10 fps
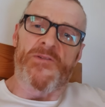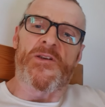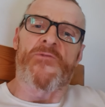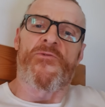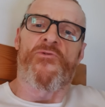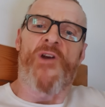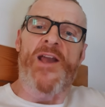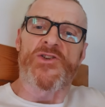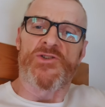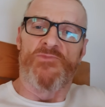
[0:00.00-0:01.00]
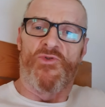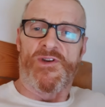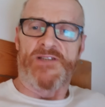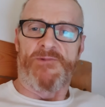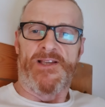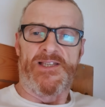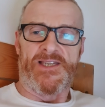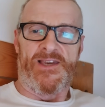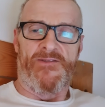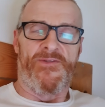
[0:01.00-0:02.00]
fraction more
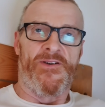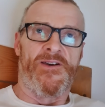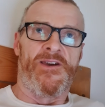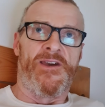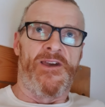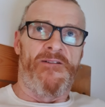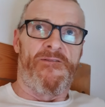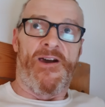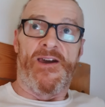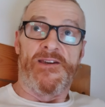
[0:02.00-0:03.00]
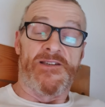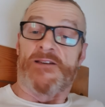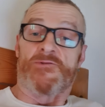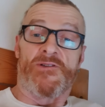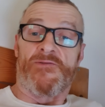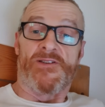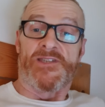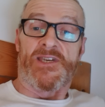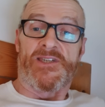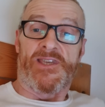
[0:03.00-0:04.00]
expensive that is absolutely
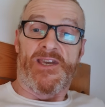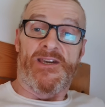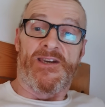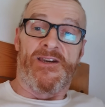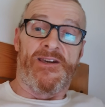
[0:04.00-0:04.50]
fantastic.